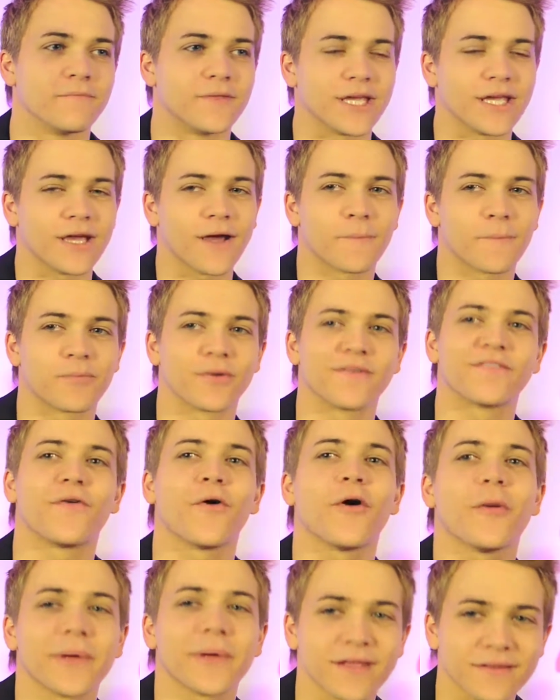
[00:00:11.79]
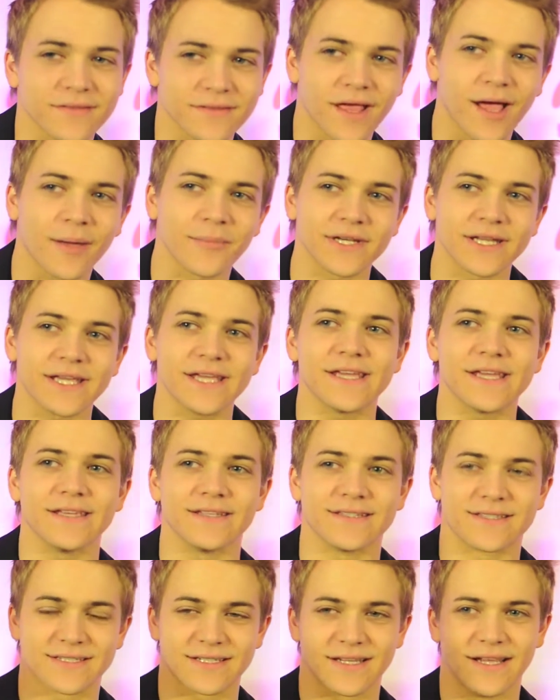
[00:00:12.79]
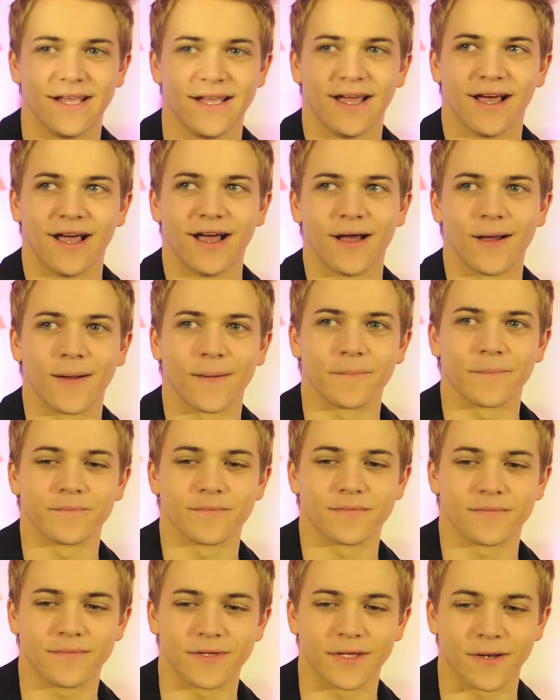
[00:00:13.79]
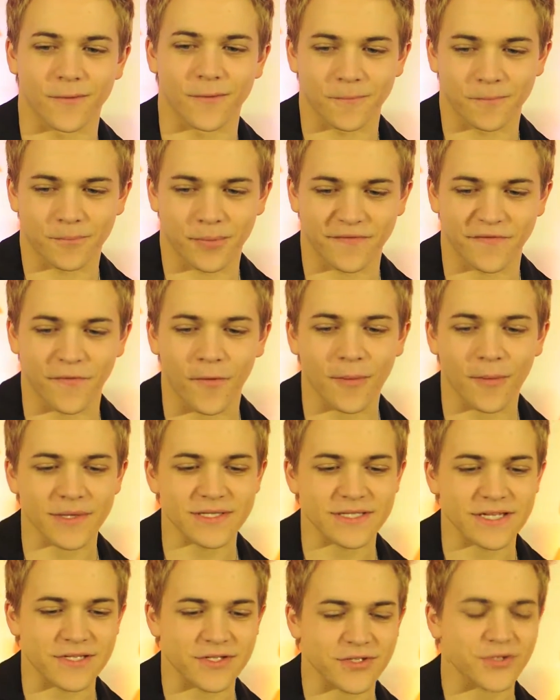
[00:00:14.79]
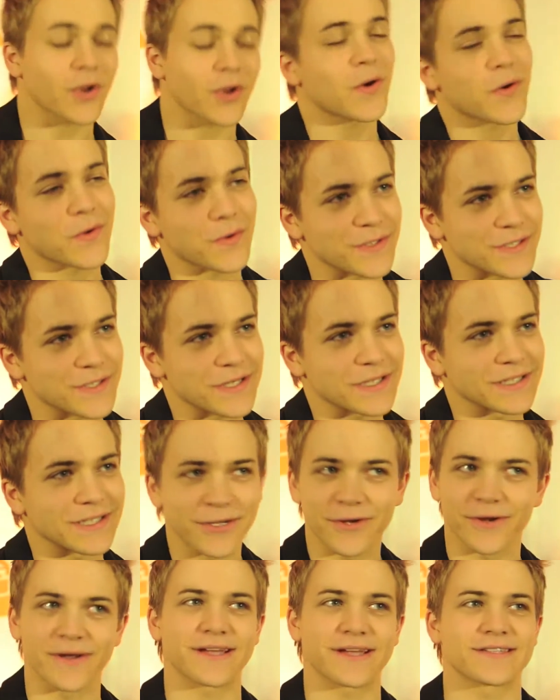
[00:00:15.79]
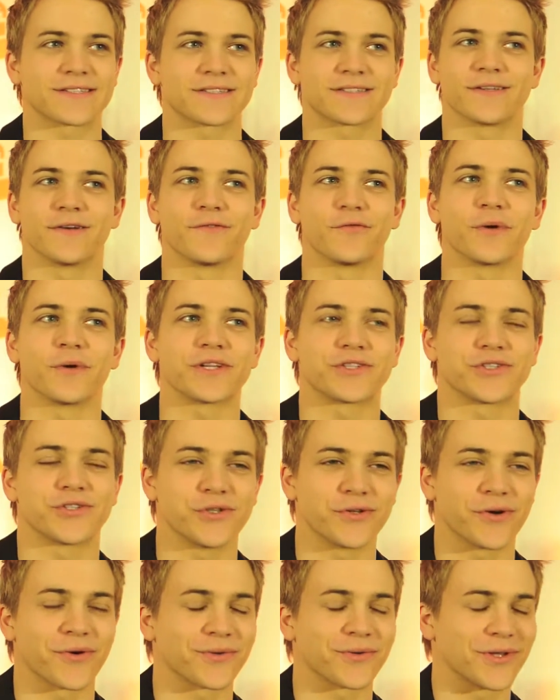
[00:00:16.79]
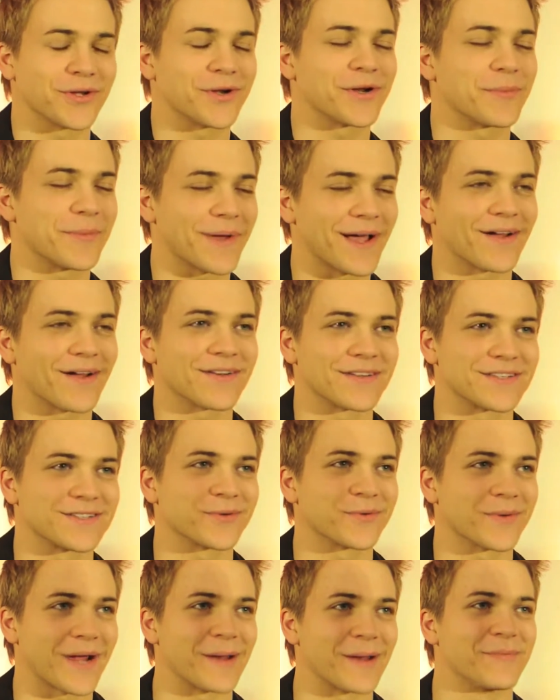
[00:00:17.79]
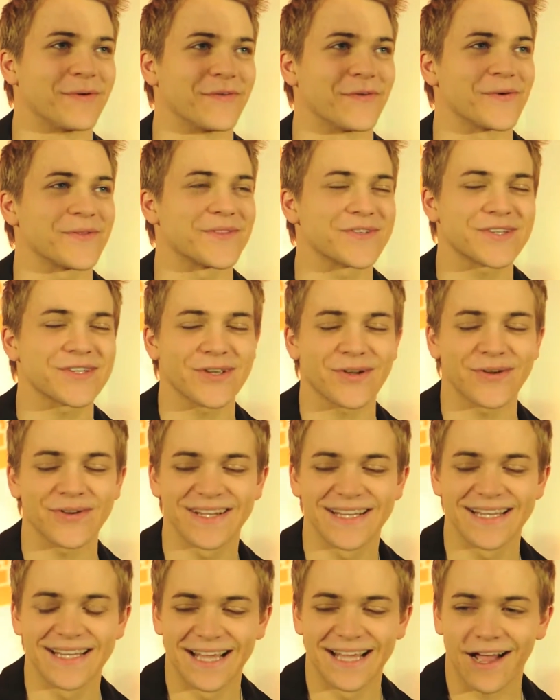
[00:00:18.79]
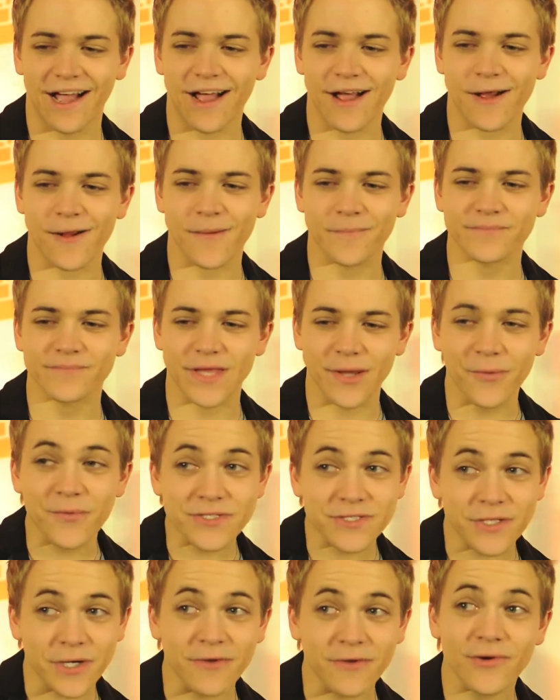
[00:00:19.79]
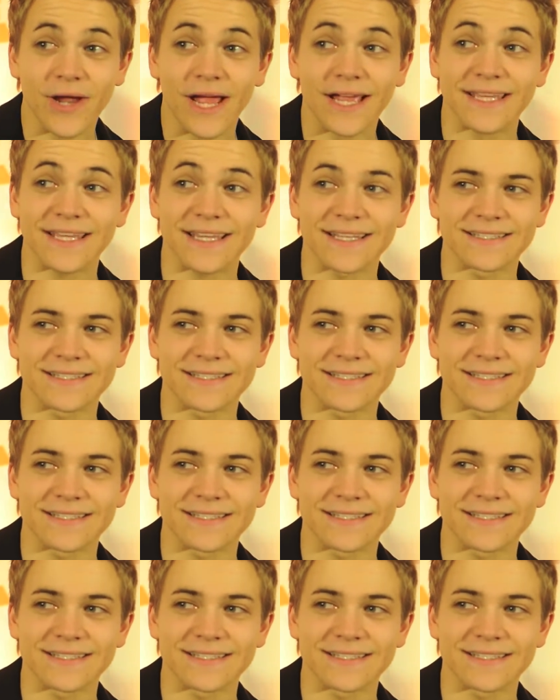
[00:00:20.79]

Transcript: The performing nominees, you know, performances, songs, and lyrics of which you don't learn about until right before the show. It was nerve-wracking.